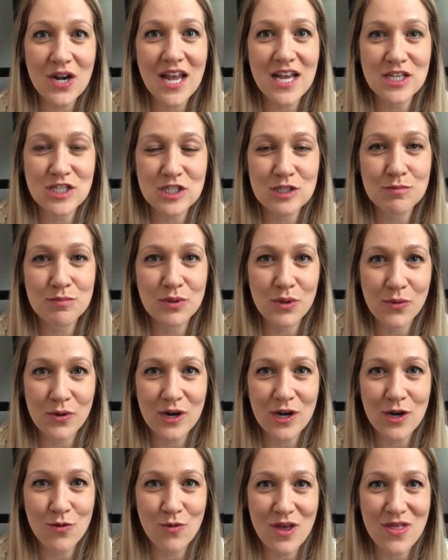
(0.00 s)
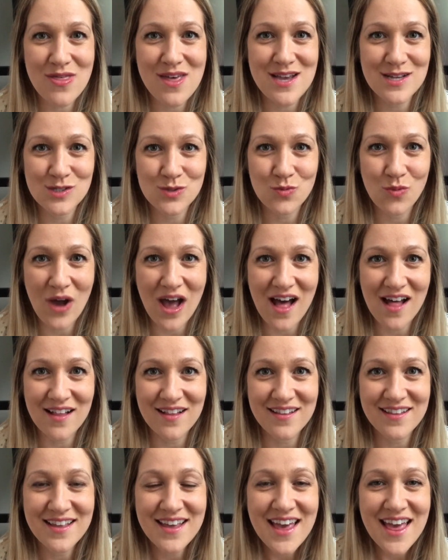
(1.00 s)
exploring with as well.